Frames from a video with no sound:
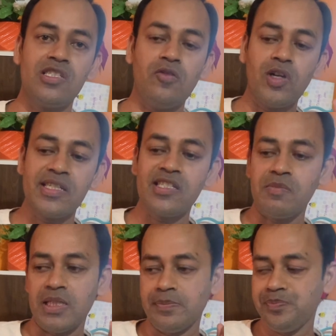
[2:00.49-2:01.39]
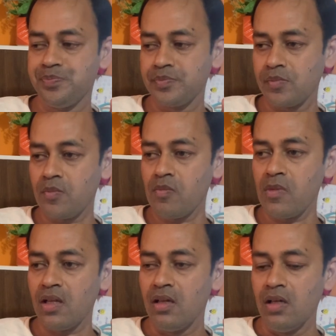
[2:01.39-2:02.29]
Now what does it mean?
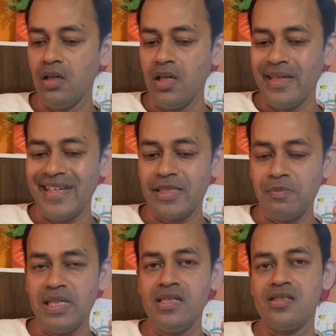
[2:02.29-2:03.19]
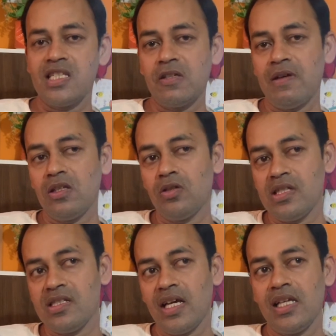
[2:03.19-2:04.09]
It means that when you
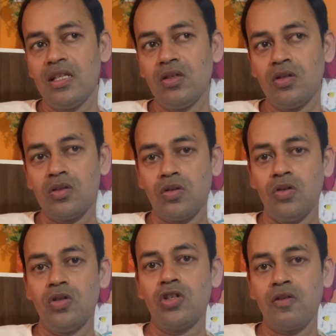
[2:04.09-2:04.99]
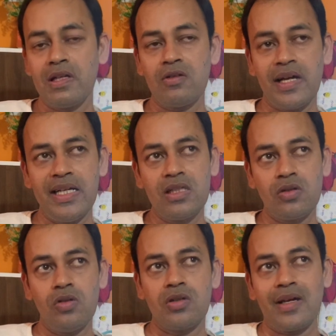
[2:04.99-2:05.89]
design your code or when you write
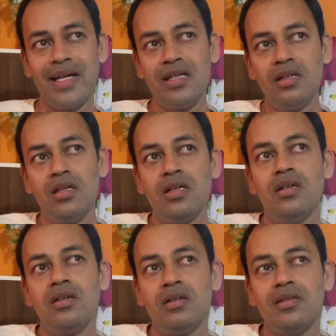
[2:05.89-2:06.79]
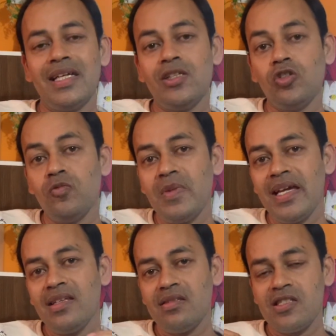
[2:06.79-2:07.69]
code, right, the
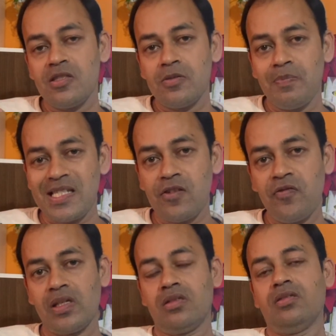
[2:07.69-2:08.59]
domain specific